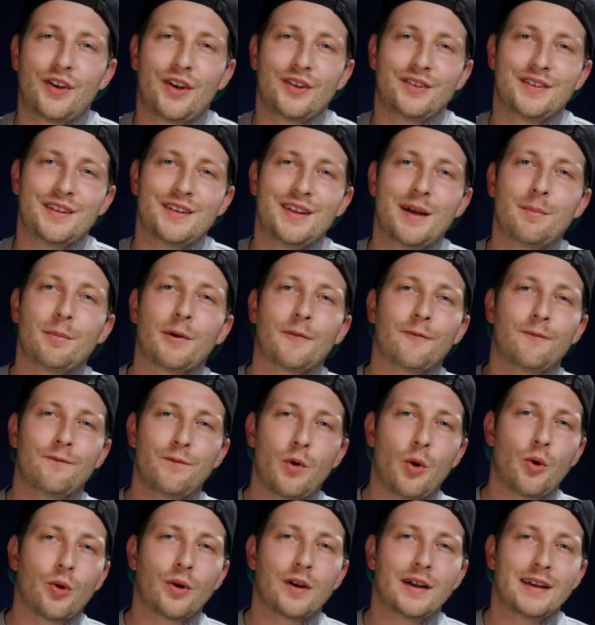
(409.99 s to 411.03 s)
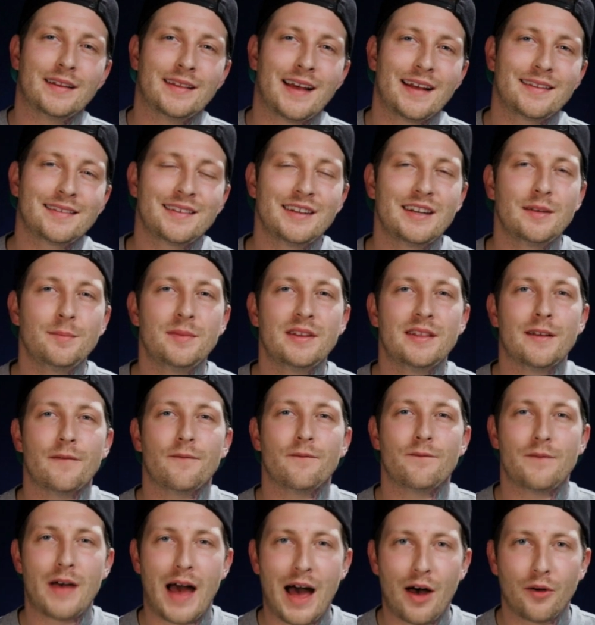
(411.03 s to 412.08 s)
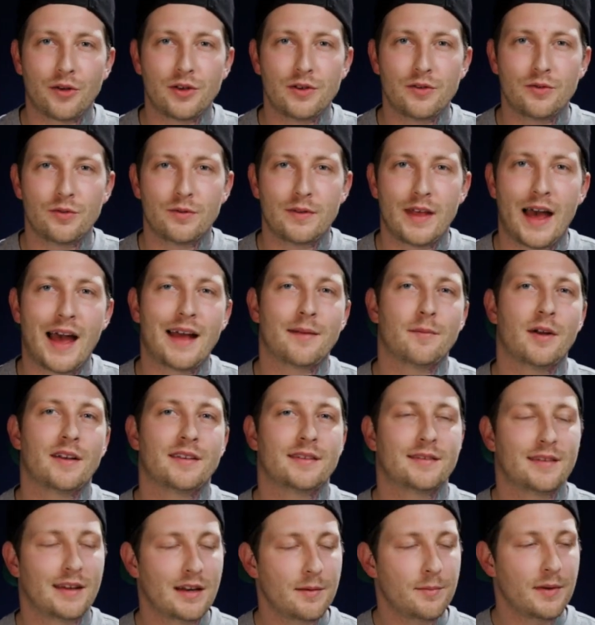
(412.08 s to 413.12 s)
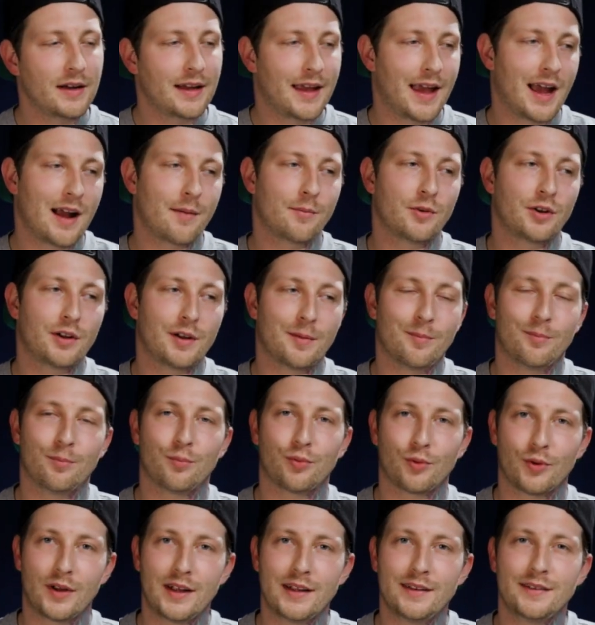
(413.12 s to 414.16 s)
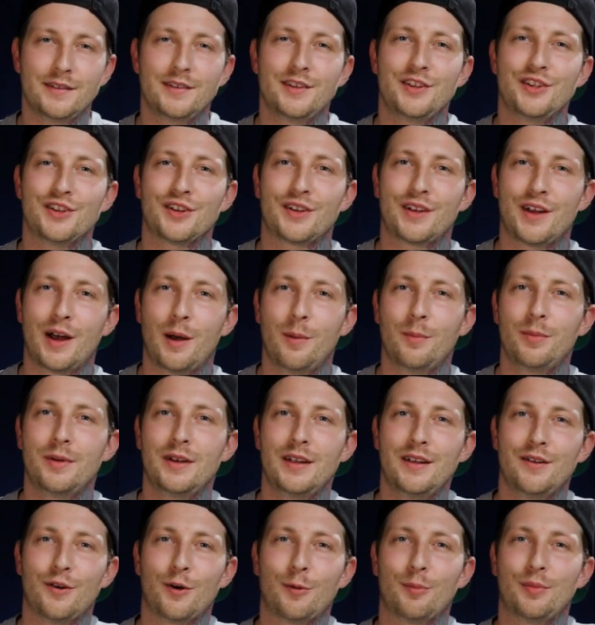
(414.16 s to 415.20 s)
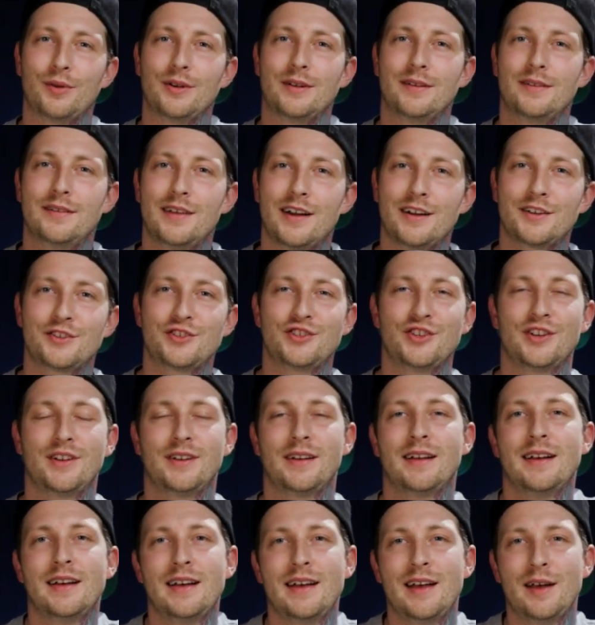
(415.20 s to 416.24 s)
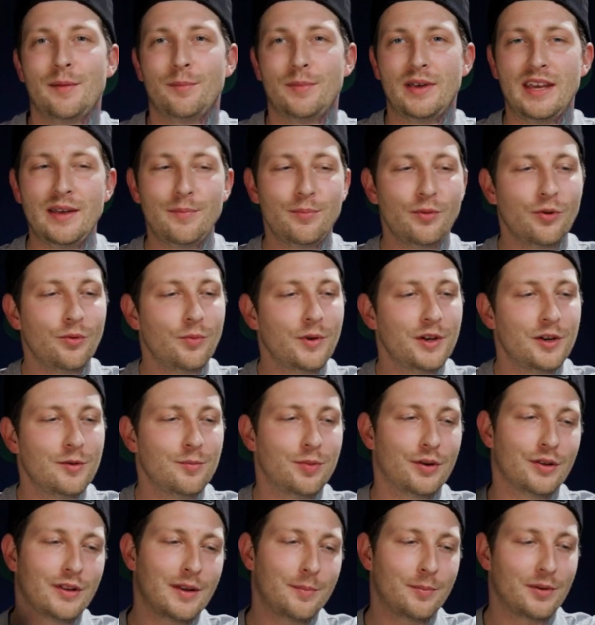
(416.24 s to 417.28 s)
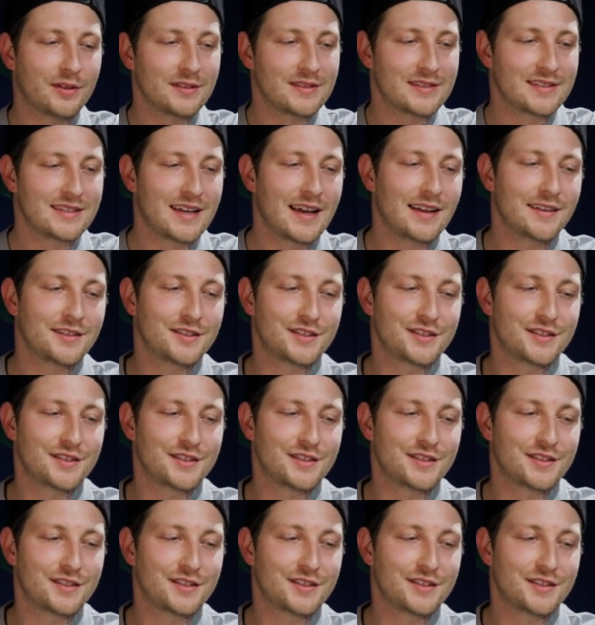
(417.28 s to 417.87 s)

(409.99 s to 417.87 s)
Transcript: on to number 4, and that's gonna be the value that a cinema camera can bring to your company or production. People, when you pull up on set,